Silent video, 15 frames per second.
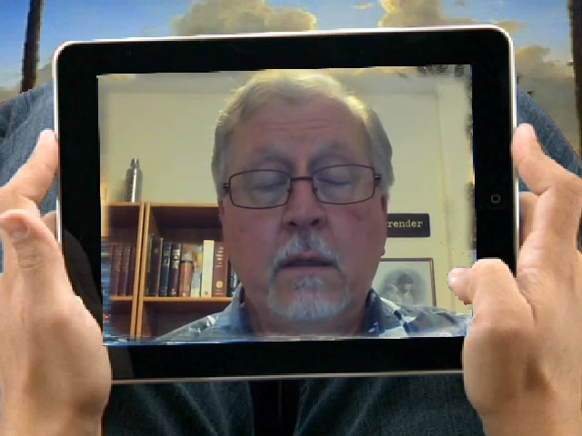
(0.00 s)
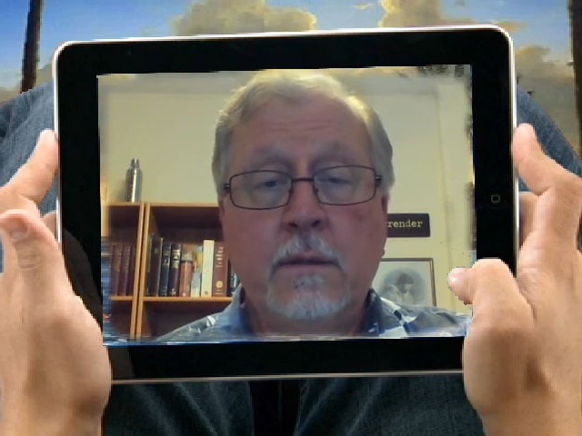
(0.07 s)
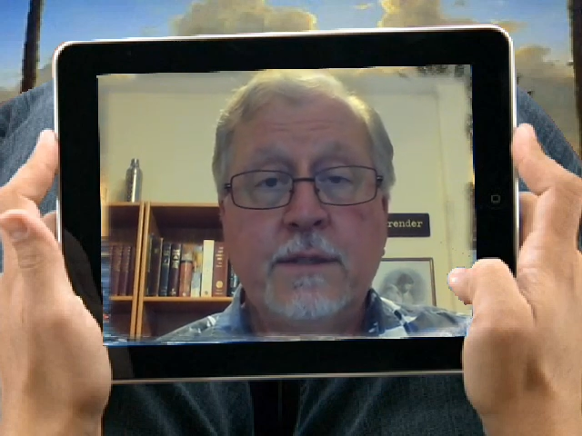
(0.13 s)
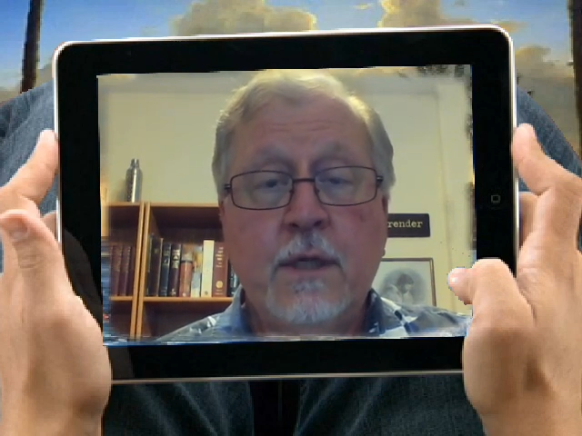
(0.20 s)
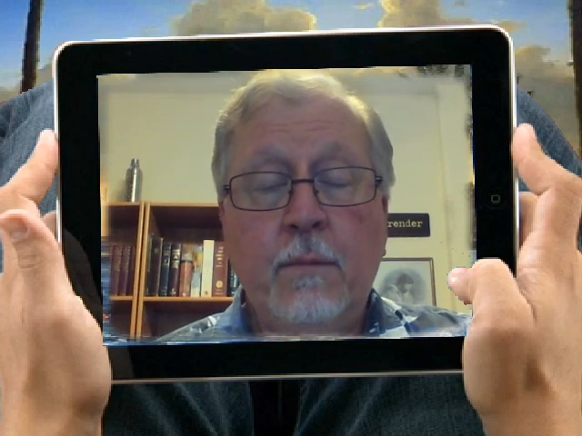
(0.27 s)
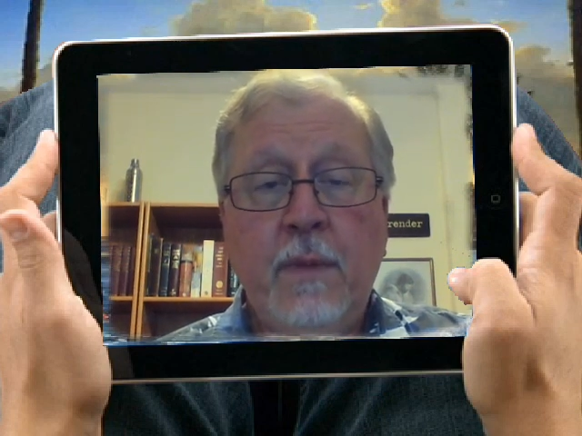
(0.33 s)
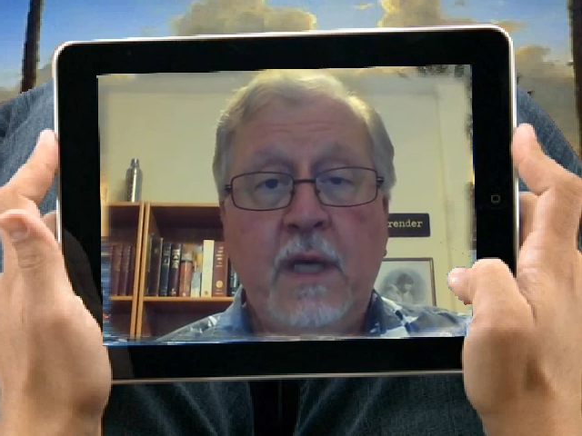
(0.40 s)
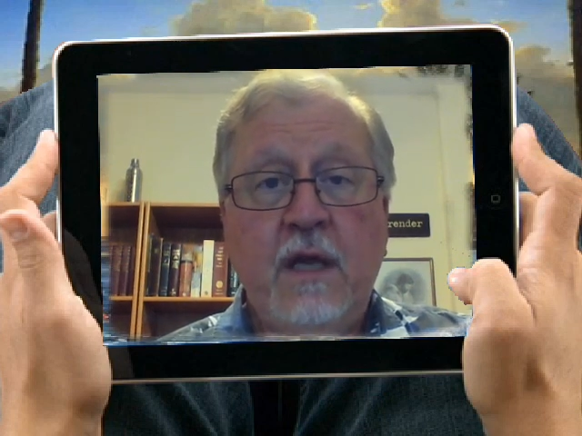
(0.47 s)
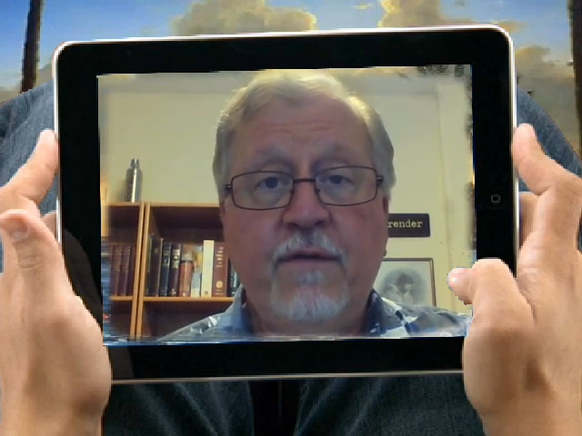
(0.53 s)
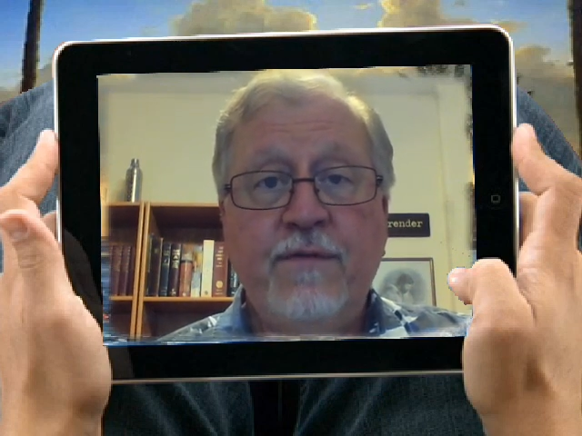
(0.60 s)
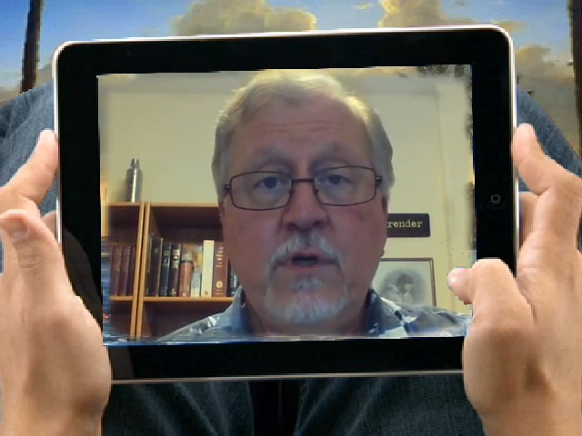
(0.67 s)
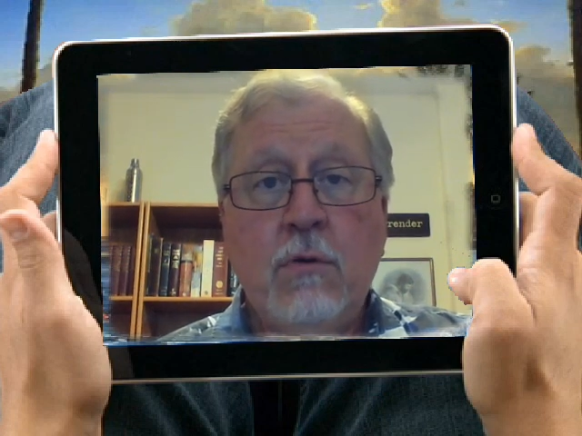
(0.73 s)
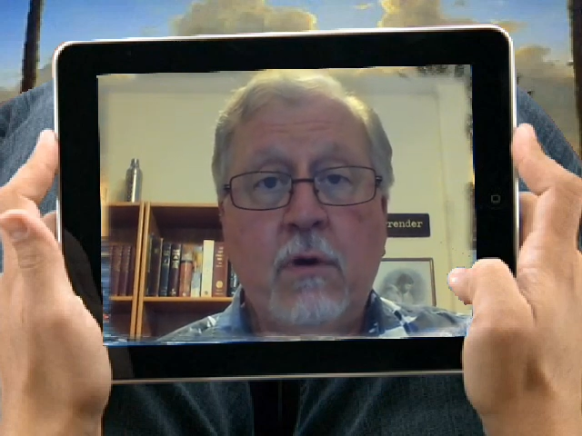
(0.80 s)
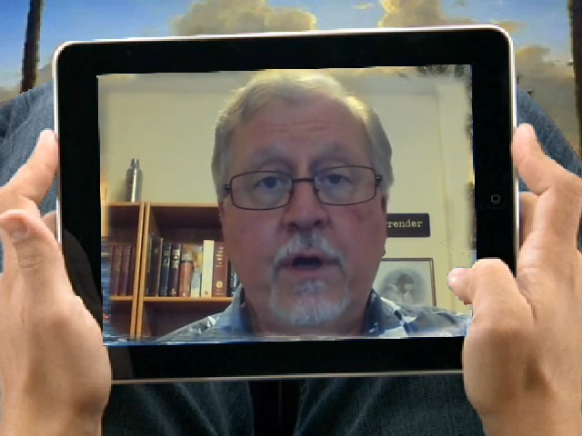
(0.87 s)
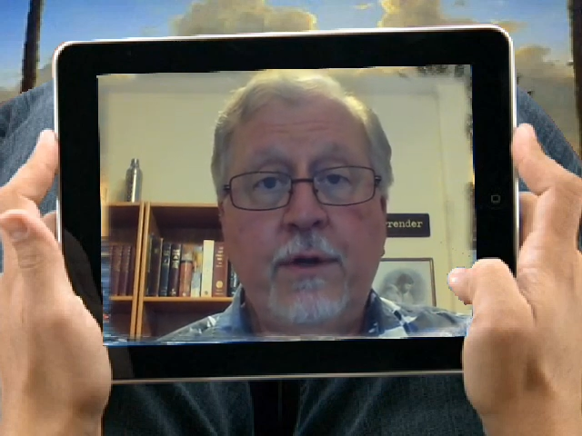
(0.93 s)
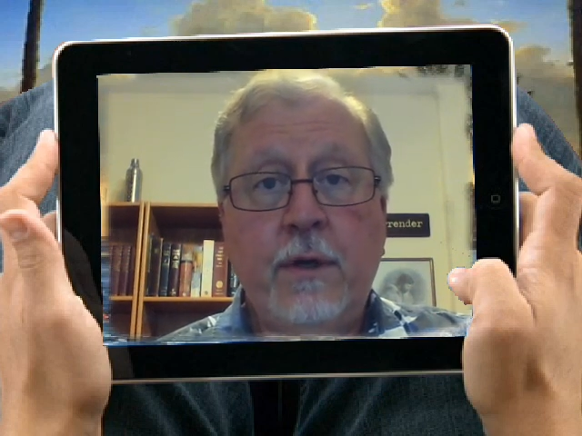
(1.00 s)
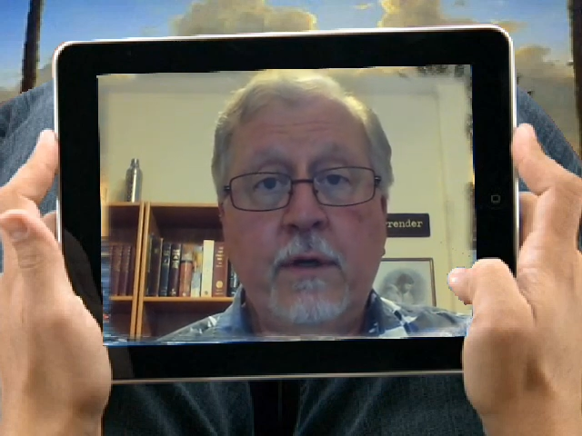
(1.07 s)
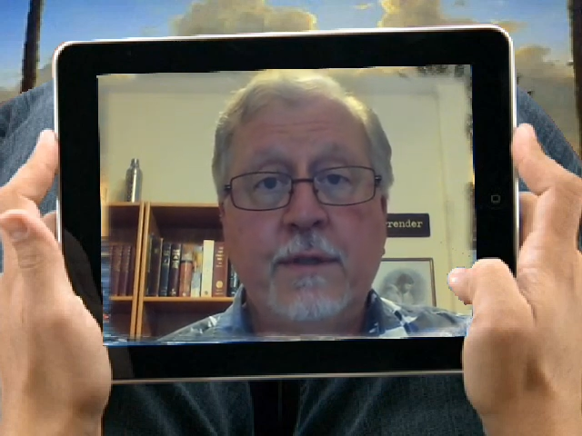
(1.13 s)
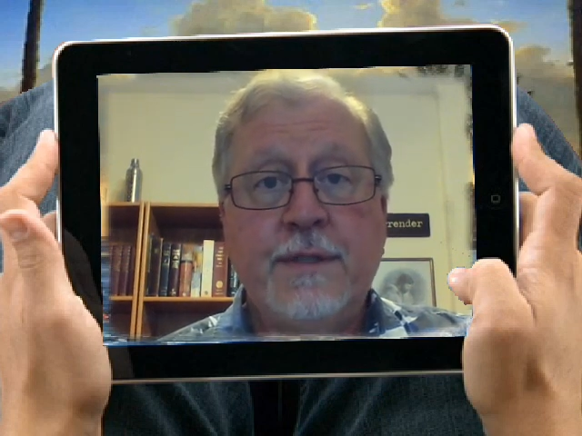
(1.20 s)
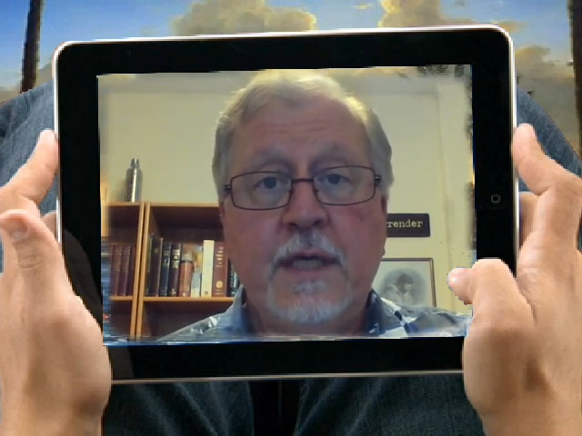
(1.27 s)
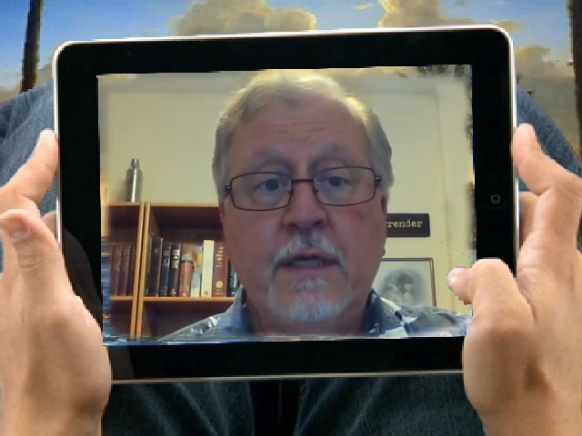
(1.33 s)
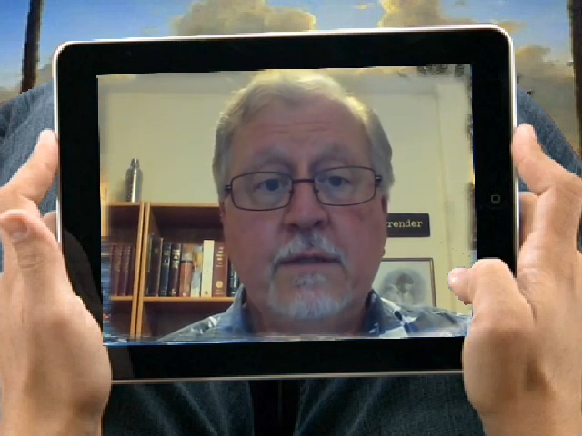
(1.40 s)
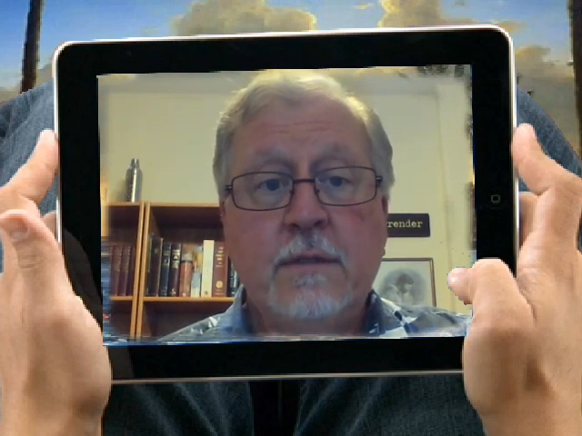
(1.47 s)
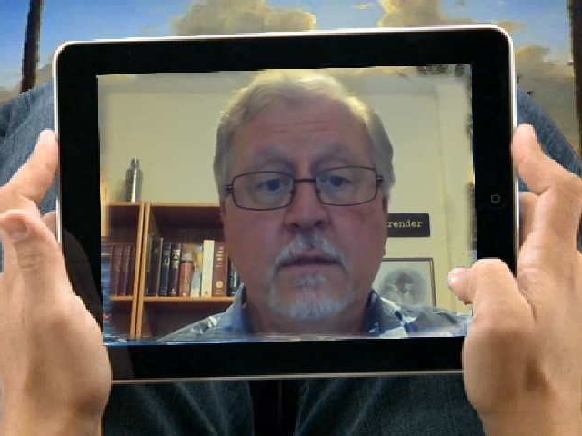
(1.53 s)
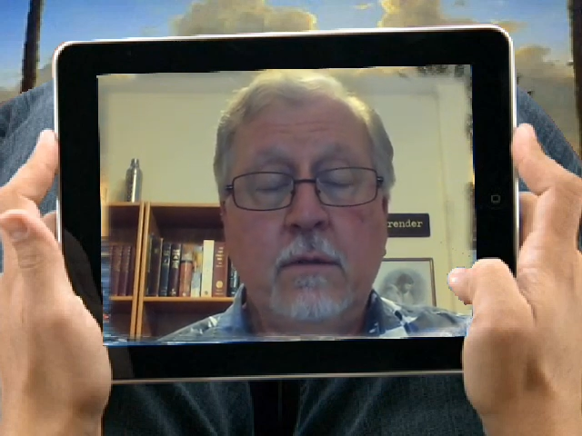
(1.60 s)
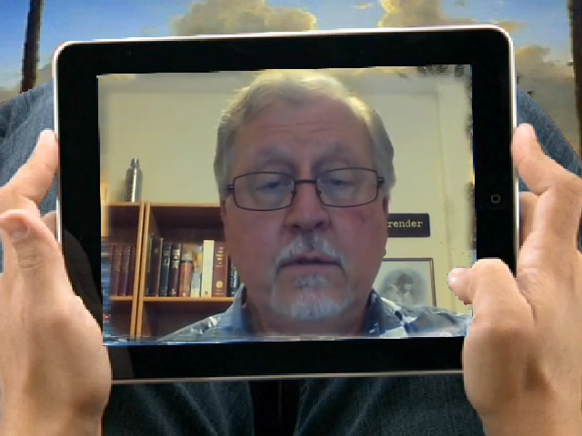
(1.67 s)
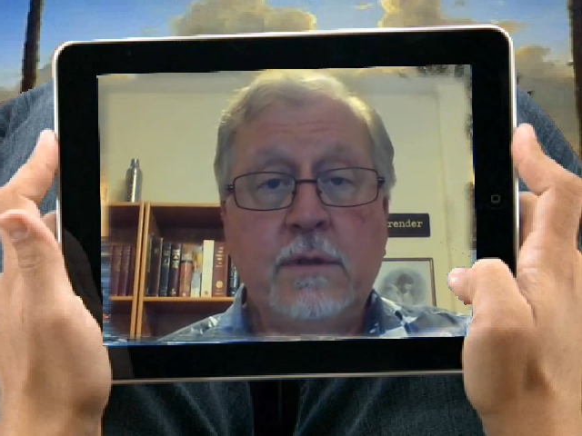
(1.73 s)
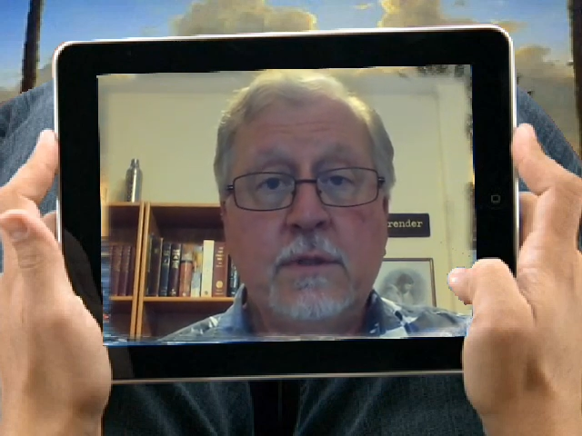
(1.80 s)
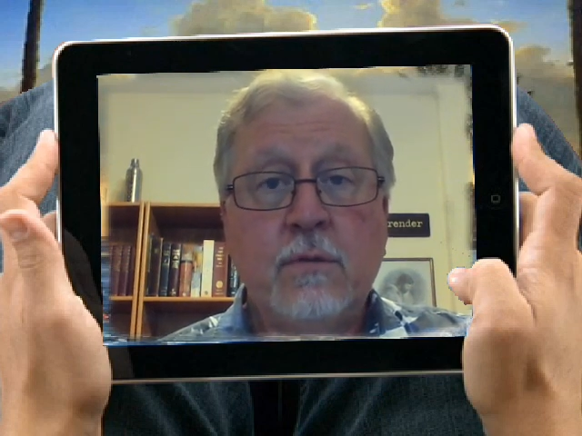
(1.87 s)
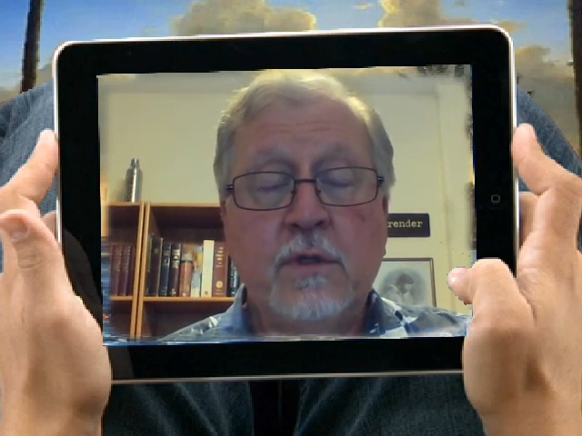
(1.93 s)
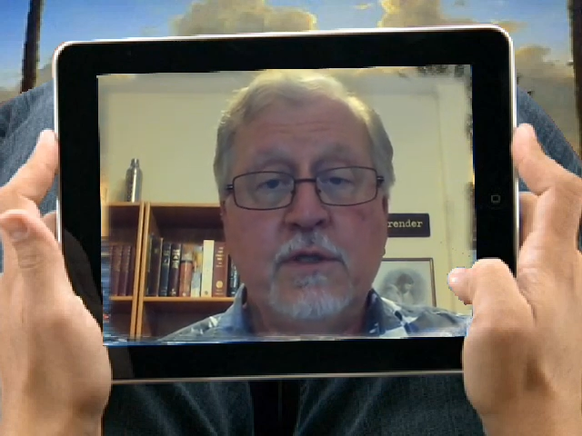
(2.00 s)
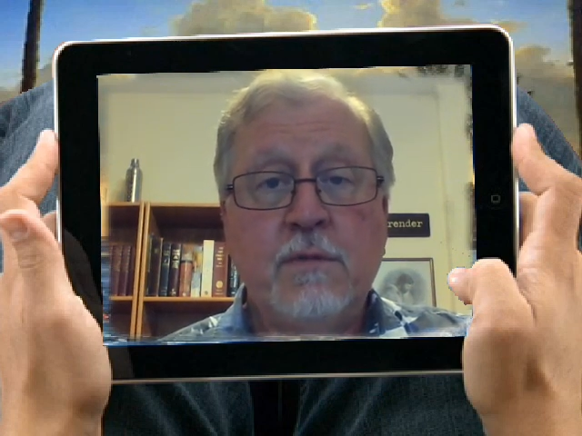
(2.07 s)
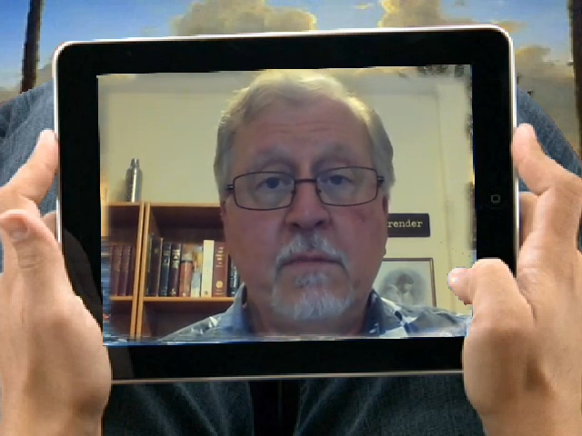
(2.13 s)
You know, so many of you are nursing students,